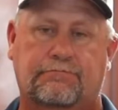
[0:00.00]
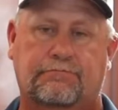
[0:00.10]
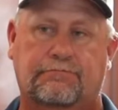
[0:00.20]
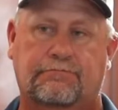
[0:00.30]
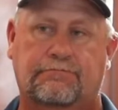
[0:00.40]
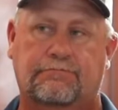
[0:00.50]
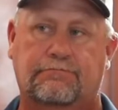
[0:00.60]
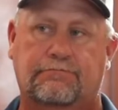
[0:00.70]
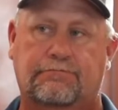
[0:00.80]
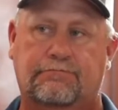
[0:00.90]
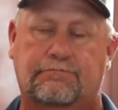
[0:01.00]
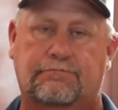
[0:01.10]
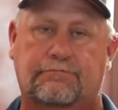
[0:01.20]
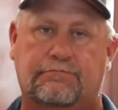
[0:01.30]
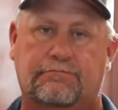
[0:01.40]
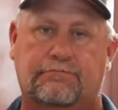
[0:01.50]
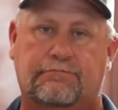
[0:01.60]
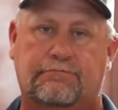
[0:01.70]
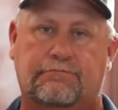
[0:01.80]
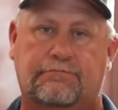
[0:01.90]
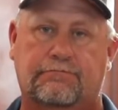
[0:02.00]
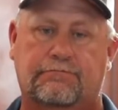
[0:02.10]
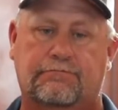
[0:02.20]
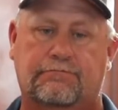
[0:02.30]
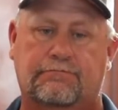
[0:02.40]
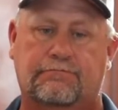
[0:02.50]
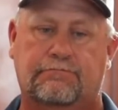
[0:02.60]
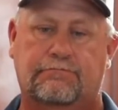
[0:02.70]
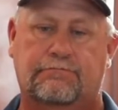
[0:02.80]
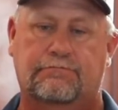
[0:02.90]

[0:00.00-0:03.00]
(silent)